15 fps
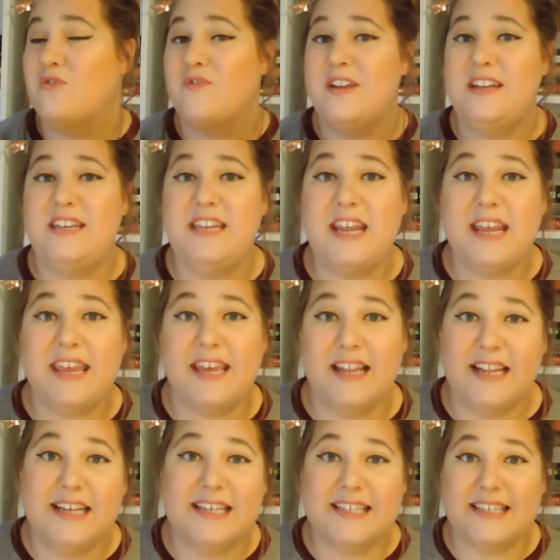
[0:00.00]
a
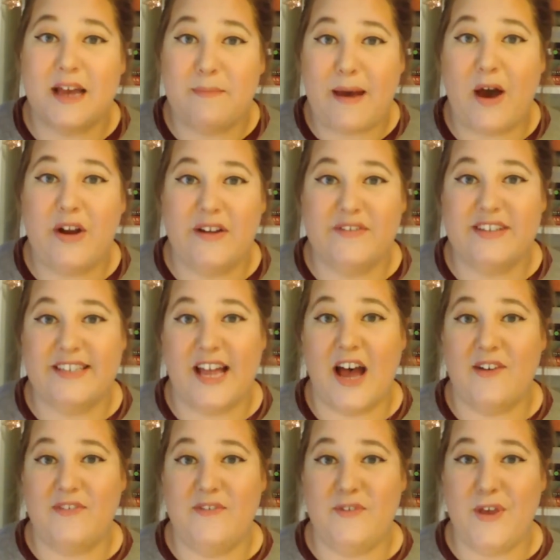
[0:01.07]
ridiculous amount of
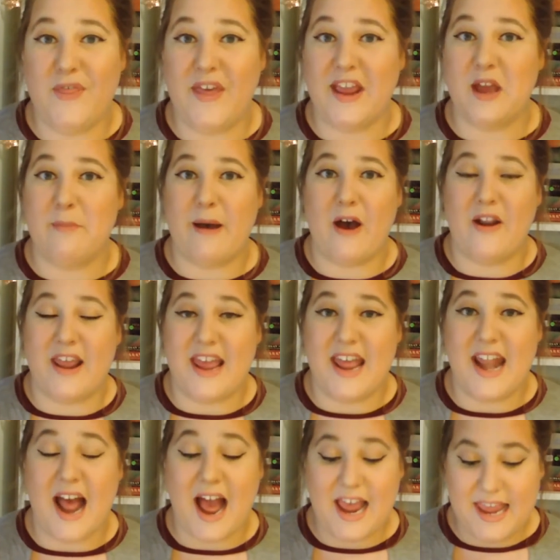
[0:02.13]
stuff if you think about
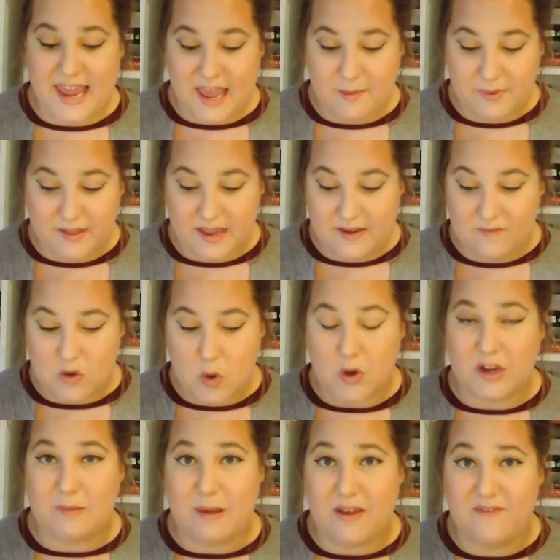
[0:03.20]
it. I can't believe
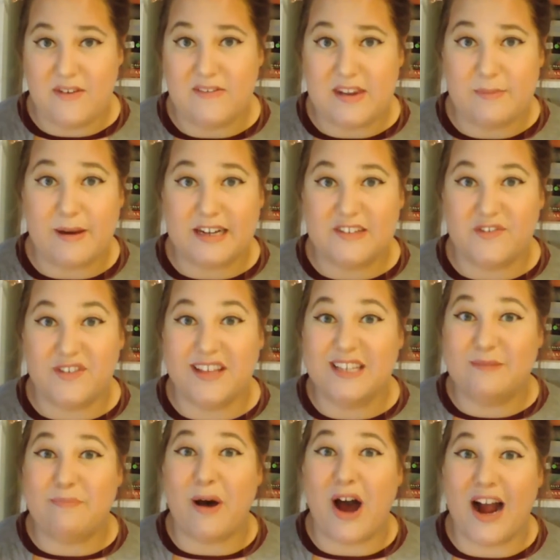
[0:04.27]
you only pay $50 for
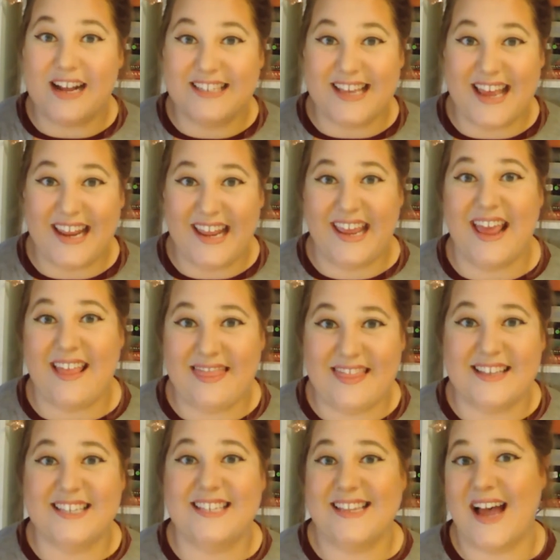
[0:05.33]
this box and
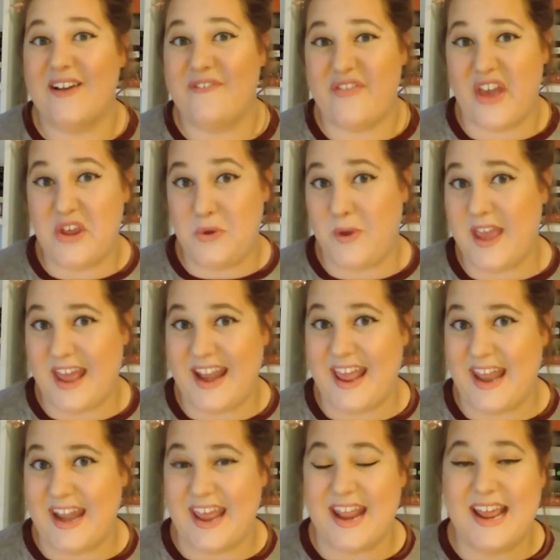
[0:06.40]
get the stuff that you
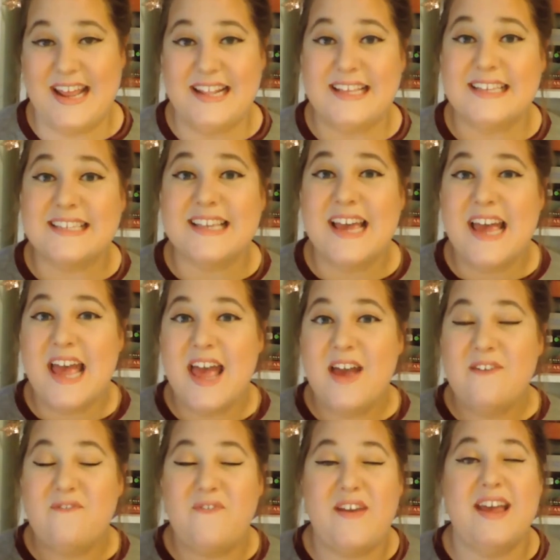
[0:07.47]
get in it. It is
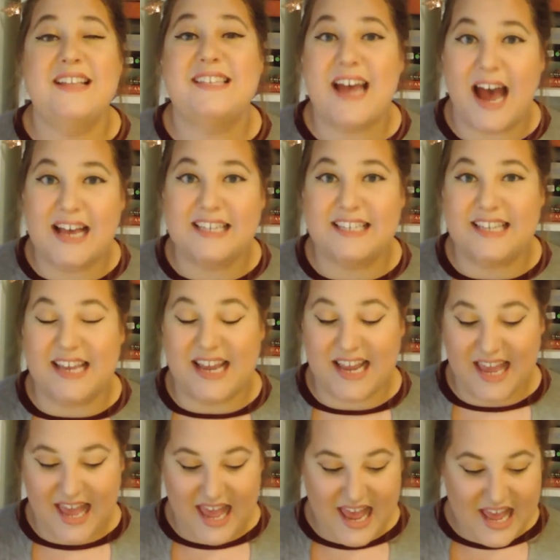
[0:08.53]

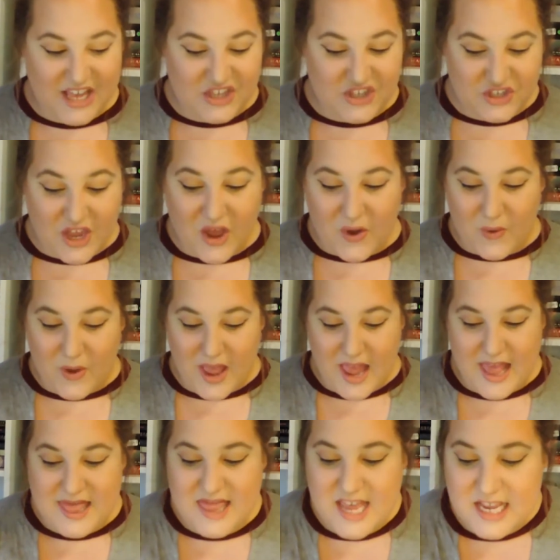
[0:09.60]
fantastic. So
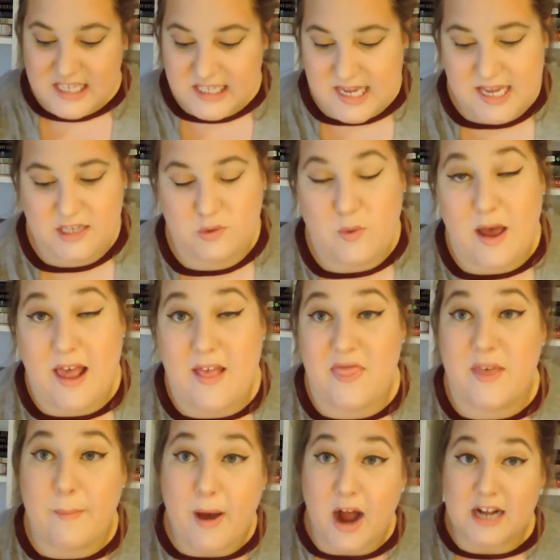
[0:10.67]
this is what
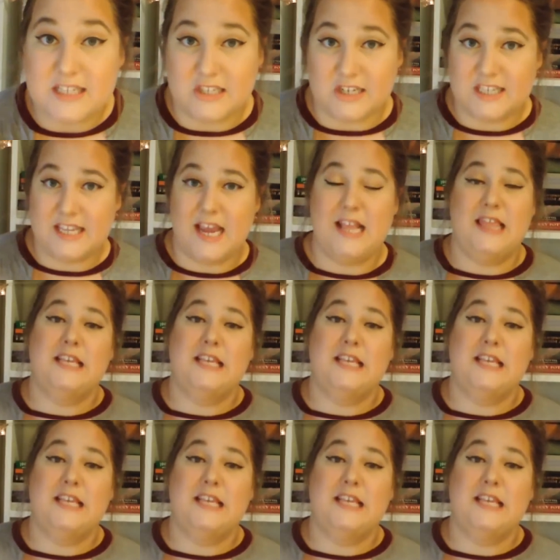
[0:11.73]
the box looks